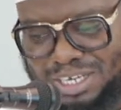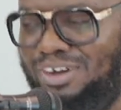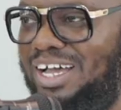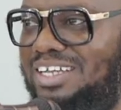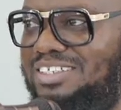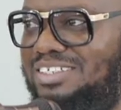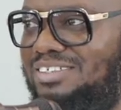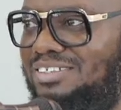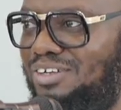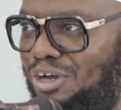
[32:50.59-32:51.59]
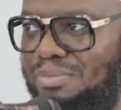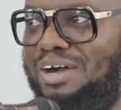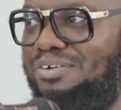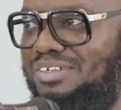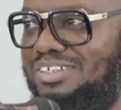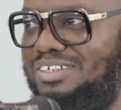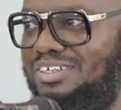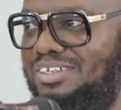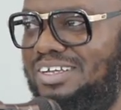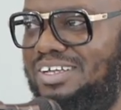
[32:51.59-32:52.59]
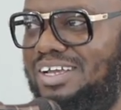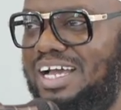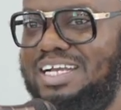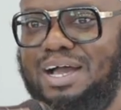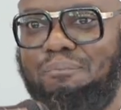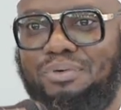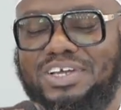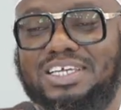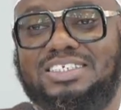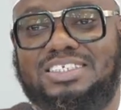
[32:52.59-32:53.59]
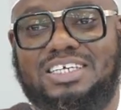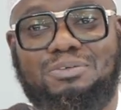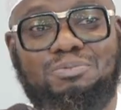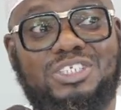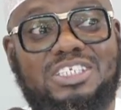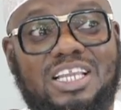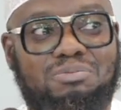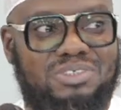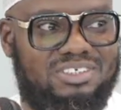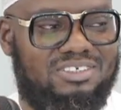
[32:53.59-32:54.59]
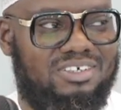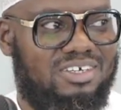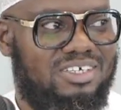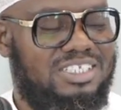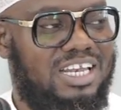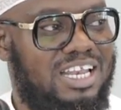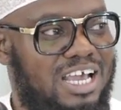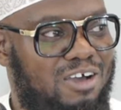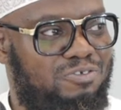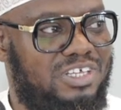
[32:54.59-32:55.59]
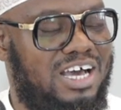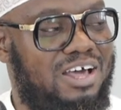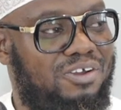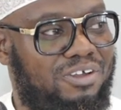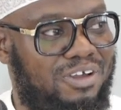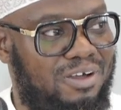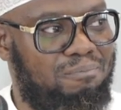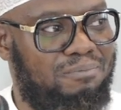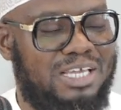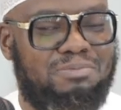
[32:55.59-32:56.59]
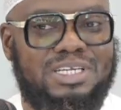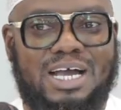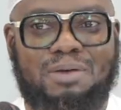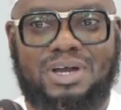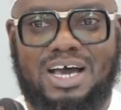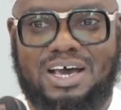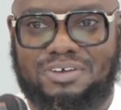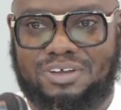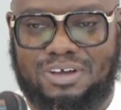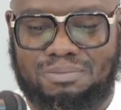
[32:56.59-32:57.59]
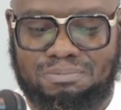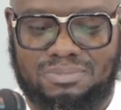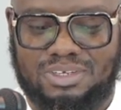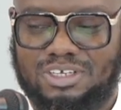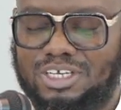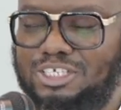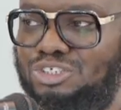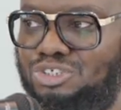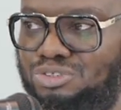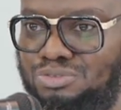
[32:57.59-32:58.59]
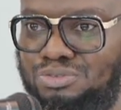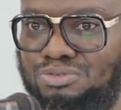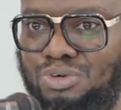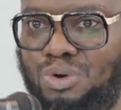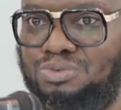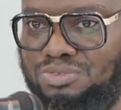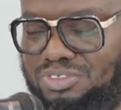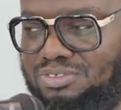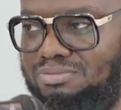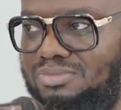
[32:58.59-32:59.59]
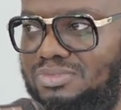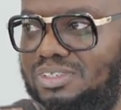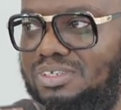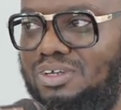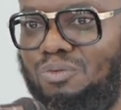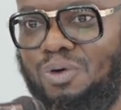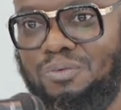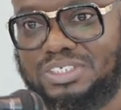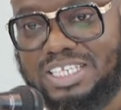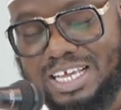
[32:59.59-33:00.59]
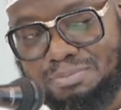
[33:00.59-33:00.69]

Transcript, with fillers: why are you not hiding? Come out. At that point, he said the Muslims, the left Arqam ibn Abu Arqam in two rows. One was